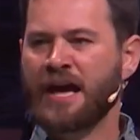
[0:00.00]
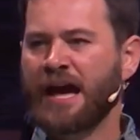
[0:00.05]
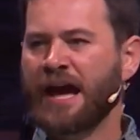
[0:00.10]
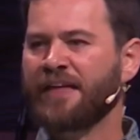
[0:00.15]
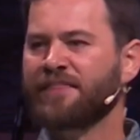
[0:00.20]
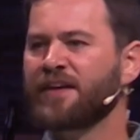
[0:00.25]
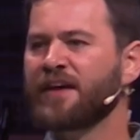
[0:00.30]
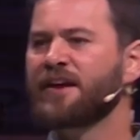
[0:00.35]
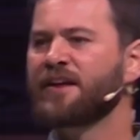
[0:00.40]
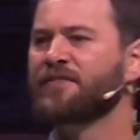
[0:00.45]

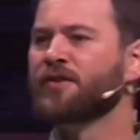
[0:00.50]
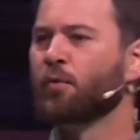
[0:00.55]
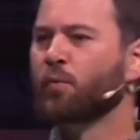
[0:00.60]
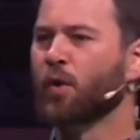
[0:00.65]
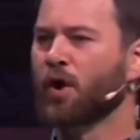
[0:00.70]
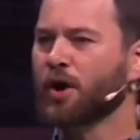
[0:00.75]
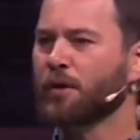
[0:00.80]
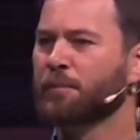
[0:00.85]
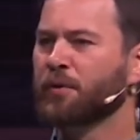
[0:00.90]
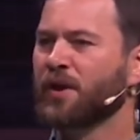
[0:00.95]
And then in the
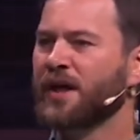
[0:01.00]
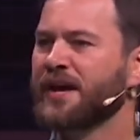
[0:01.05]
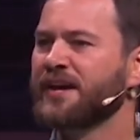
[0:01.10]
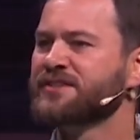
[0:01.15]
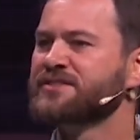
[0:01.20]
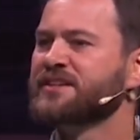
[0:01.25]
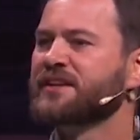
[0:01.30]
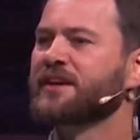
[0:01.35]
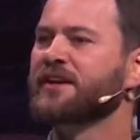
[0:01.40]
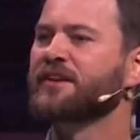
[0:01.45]

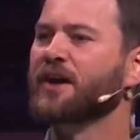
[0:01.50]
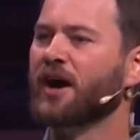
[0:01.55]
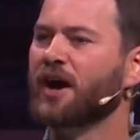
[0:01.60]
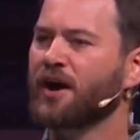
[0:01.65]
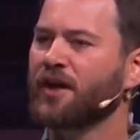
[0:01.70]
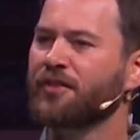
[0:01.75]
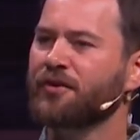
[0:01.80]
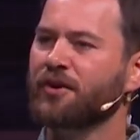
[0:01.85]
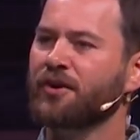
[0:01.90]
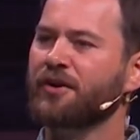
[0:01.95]
workplace and in
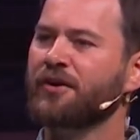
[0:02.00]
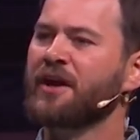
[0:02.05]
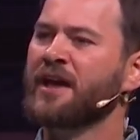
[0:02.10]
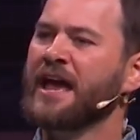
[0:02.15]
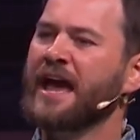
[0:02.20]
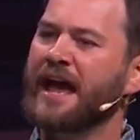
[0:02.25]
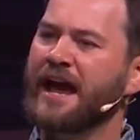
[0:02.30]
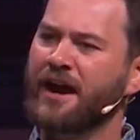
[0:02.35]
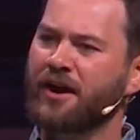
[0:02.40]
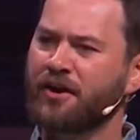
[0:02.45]
other
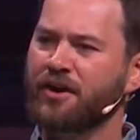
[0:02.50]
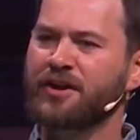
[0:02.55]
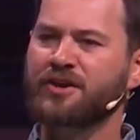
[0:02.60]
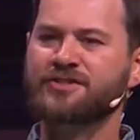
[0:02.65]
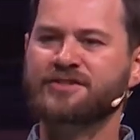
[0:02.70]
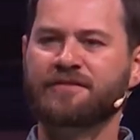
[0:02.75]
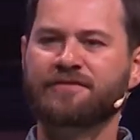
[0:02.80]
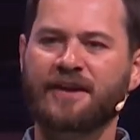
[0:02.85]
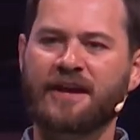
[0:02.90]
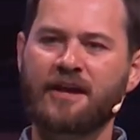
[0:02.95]

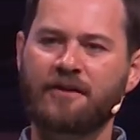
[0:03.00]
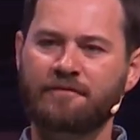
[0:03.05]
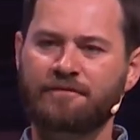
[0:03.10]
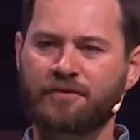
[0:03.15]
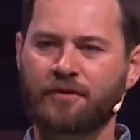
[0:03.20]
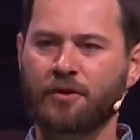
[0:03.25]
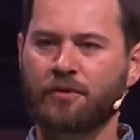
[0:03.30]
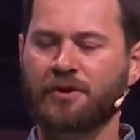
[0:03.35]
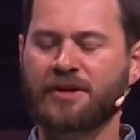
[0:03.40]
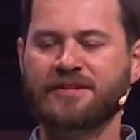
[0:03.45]
areas of
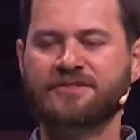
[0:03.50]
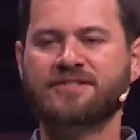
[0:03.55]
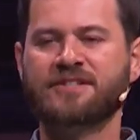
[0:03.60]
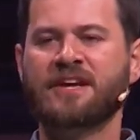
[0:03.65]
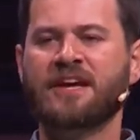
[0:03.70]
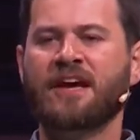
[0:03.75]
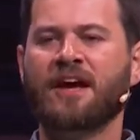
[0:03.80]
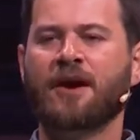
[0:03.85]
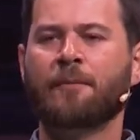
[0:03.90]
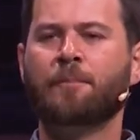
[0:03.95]
influence,
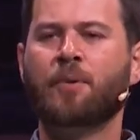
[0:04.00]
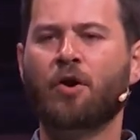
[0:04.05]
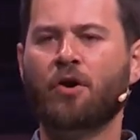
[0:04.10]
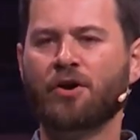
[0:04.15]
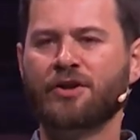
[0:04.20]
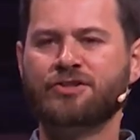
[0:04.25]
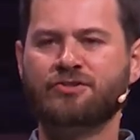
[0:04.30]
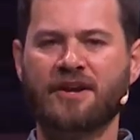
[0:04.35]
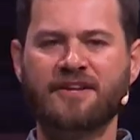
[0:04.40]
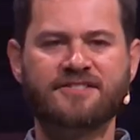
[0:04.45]

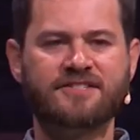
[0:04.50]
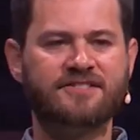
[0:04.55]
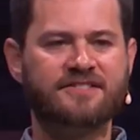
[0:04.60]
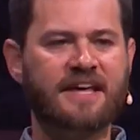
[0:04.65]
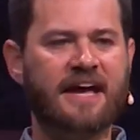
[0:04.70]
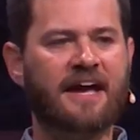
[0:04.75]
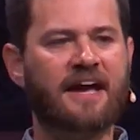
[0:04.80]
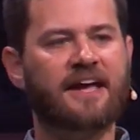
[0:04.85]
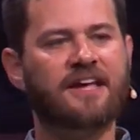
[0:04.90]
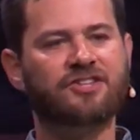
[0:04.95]
Paul addresses
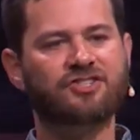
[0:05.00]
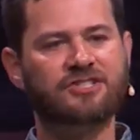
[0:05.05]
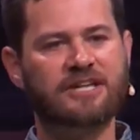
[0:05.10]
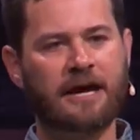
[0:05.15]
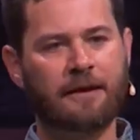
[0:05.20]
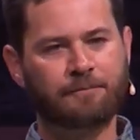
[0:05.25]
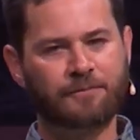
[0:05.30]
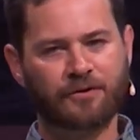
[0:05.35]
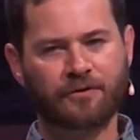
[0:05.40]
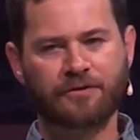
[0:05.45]
that in
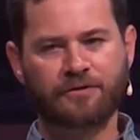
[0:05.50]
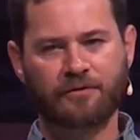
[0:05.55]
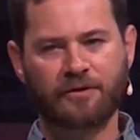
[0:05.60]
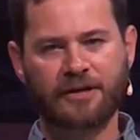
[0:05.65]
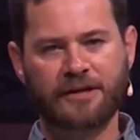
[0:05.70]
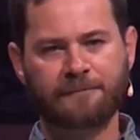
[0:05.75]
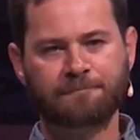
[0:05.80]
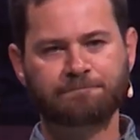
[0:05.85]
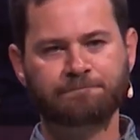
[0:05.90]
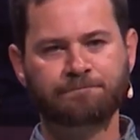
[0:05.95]
chapter
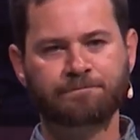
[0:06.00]
3.